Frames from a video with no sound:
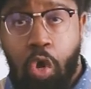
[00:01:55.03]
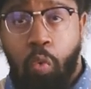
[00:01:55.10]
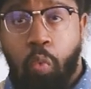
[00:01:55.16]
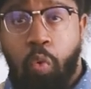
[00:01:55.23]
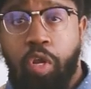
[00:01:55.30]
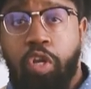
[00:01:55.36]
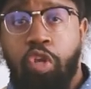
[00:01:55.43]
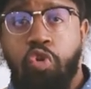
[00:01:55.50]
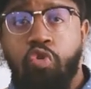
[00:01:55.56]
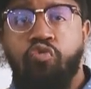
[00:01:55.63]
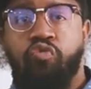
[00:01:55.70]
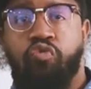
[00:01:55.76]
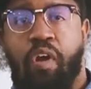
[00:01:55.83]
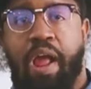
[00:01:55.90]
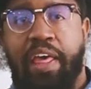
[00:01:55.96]
wouldn't you
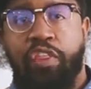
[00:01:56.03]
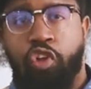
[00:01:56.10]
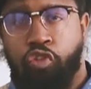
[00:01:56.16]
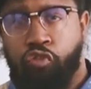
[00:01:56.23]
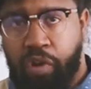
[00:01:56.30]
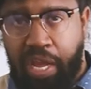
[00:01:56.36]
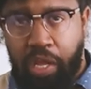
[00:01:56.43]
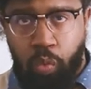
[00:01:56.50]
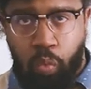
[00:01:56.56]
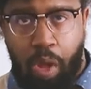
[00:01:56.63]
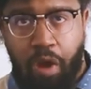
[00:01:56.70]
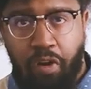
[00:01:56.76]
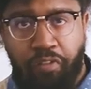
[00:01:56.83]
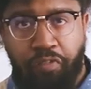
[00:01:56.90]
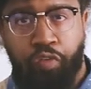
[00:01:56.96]
rather create
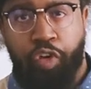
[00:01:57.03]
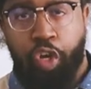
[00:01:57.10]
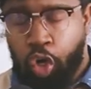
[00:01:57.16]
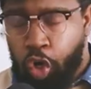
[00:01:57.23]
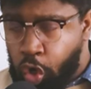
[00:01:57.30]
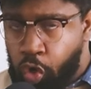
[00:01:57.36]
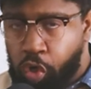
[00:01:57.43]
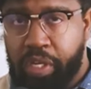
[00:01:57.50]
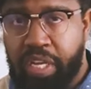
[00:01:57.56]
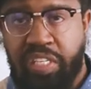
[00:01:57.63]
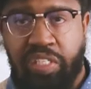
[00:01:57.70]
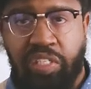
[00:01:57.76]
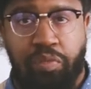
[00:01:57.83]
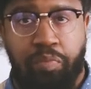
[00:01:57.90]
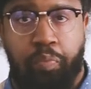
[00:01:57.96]
wealth for your
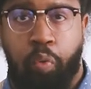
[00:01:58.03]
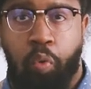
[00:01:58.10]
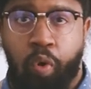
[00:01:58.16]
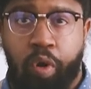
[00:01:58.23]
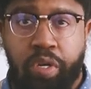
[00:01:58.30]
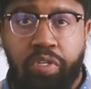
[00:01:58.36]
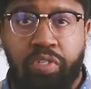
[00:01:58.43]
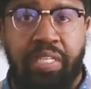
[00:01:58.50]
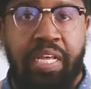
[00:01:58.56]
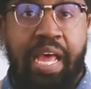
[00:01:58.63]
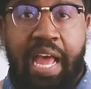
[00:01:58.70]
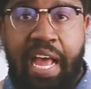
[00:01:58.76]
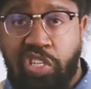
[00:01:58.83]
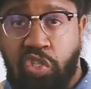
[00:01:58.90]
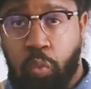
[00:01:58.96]
earliest supporters
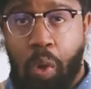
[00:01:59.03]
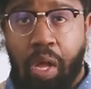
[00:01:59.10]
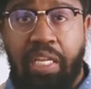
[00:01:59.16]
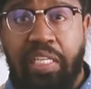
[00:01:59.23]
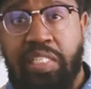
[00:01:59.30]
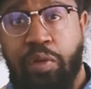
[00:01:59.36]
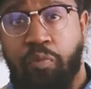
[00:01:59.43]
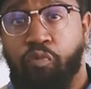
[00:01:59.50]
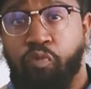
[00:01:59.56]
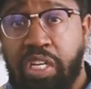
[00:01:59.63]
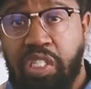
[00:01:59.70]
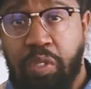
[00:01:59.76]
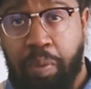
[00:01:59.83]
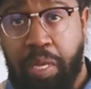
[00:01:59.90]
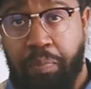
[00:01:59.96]
as well as some
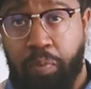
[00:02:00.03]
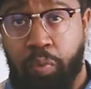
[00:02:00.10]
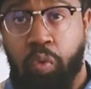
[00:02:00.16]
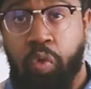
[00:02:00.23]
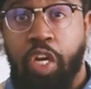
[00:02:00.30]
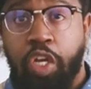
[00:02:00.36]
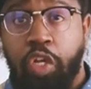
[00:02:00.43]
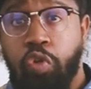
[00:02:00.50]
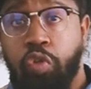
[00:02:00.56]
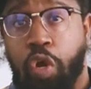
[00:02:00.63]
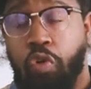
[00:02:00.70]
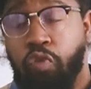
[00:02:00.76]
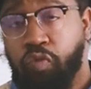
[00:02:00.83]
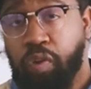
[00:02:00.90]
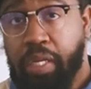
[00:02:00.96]
rich people you
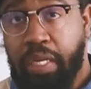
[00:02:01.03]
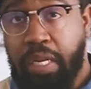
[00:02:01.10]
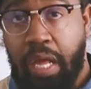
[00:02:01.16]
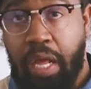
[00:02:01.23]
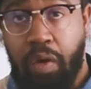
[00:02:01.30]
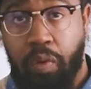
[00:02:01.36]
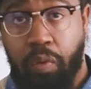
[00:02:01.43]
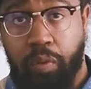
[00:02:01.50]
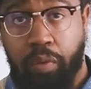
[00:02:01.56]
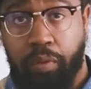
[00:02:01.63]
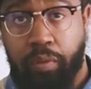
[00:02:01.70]
don't really know?